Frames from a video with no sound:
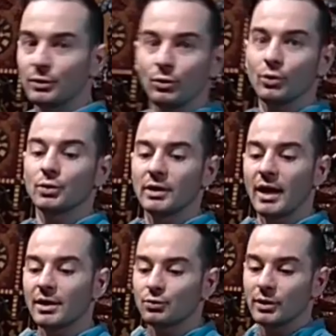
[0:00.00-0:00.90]
the clocks with
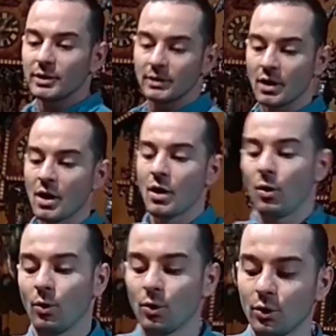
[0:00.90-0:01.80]
large weights,
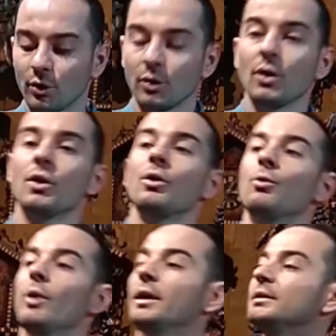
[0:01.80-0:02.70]
or
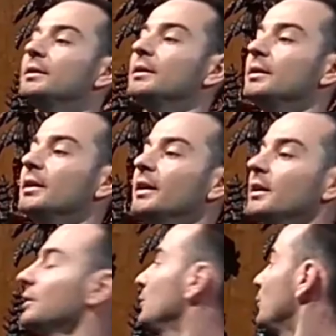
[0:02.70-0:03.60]
once in a
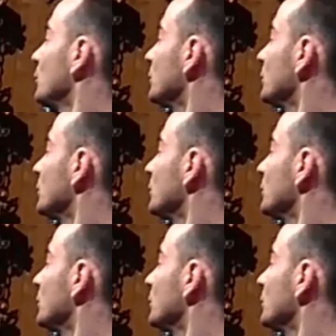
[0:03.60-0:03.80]
day for